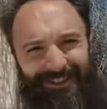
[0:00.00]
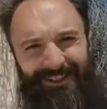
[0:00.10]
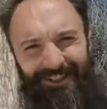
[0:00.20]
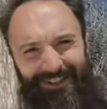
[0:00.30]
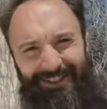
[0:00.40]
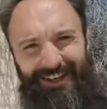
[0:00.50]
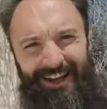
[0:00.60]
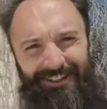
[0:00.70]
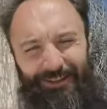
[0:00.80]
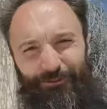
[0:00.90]
see the
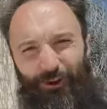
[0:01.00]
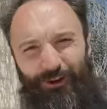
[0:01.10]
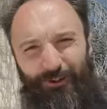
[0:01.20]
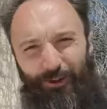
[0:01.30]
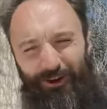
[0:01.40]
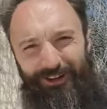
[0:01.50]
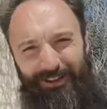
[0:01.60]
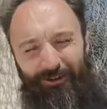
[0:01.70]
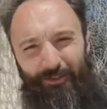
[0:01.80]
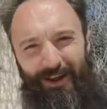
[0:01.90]
sand just falling apart as
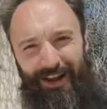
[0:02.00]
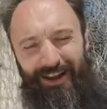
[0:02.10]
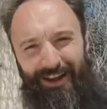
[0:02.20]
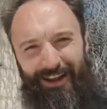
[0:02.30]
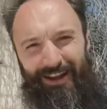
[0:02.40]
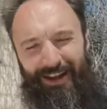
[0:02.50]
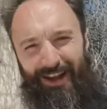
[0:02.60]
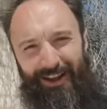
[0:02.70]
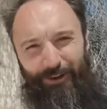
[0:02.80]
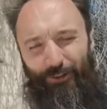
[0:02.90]
I rub my hand